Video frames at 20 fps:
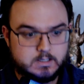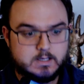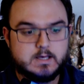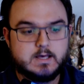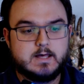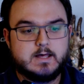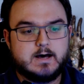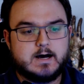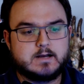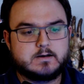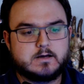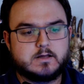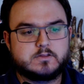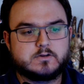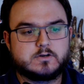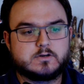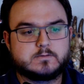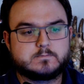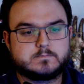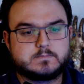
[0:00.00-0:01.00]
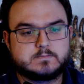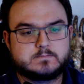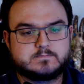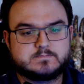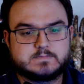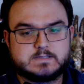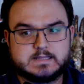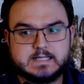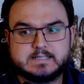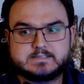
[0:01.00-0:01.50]
Another
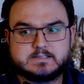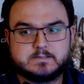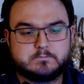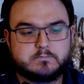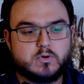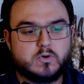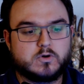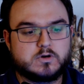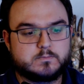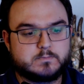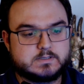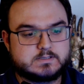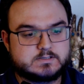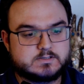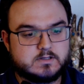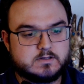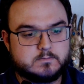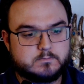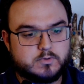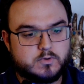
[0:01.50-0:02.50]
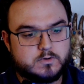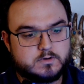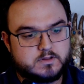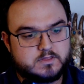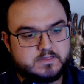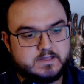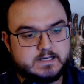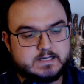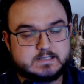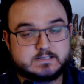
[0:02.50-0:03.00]
less important but still important
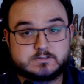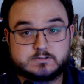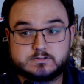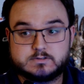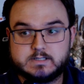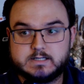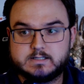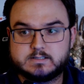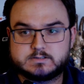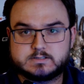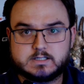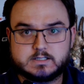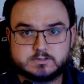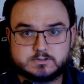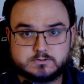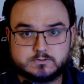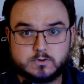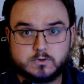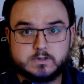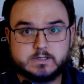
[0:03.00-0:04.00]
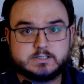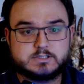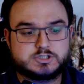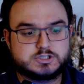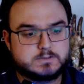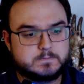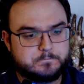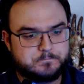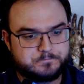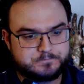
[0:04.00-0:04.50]
thing is storage.
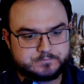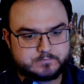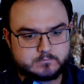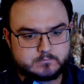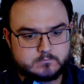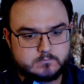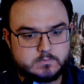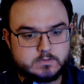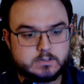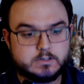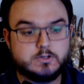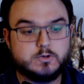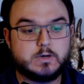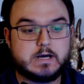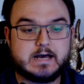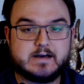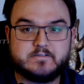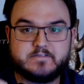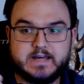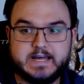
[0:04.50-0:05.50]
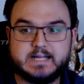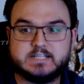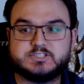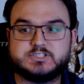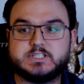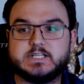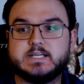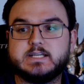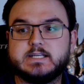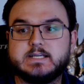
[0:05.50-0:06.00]
You have
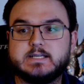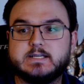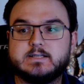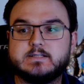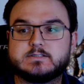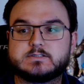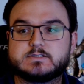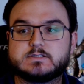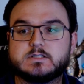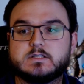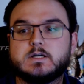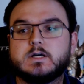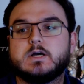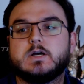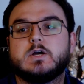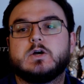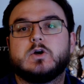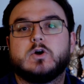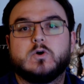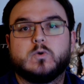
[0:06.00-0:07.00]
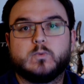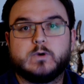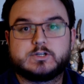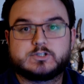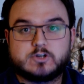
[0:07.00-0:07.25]
HDDs, which are